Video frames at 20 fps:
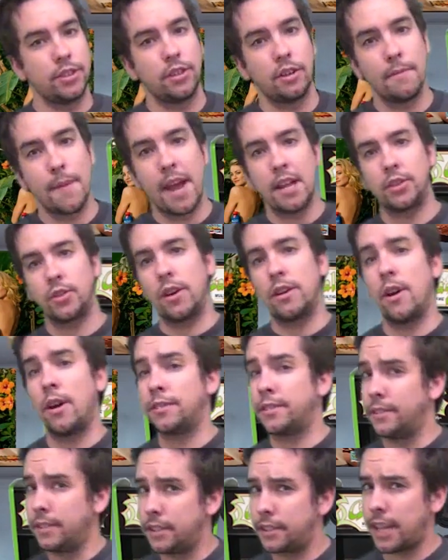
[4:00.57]
your Mandroid
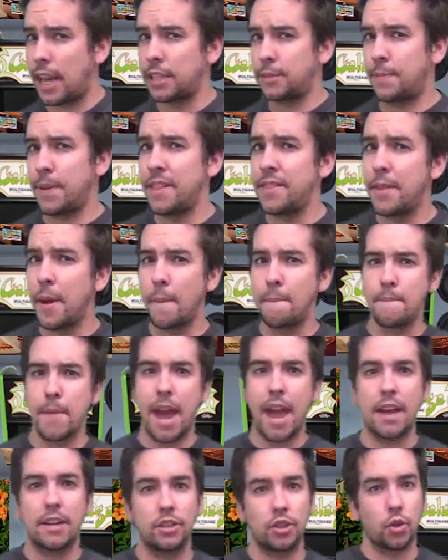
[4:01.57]
host, and this has been the
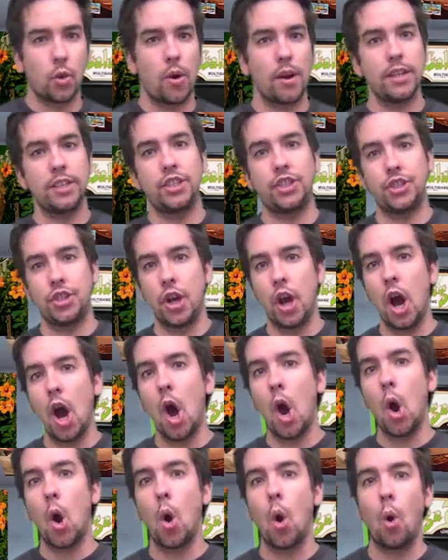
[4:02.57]
Mandroid
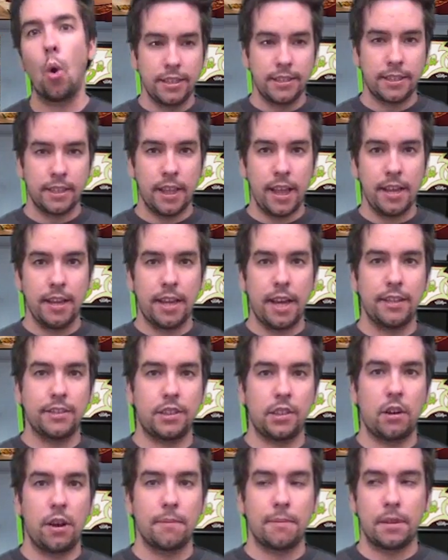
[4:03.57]
Show. Just to let you
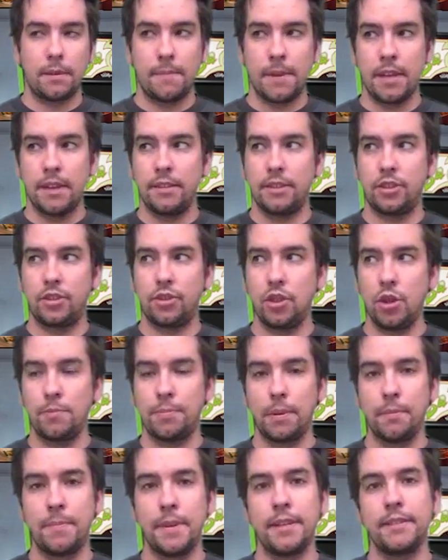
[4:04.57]
guys know, I'm going to be
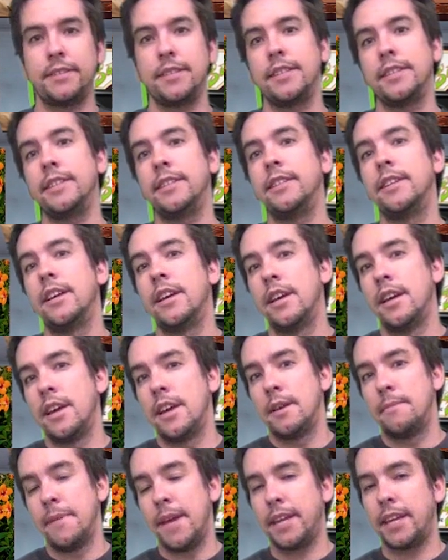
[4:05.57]
super busy
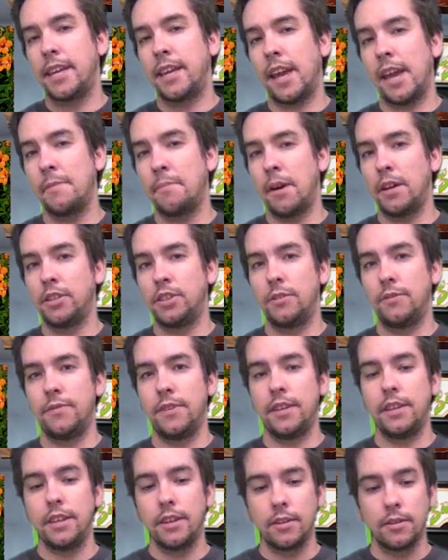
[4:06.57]
making a bunch of
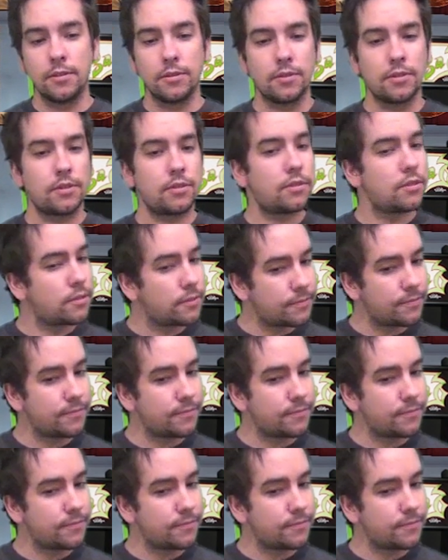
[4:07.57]
videos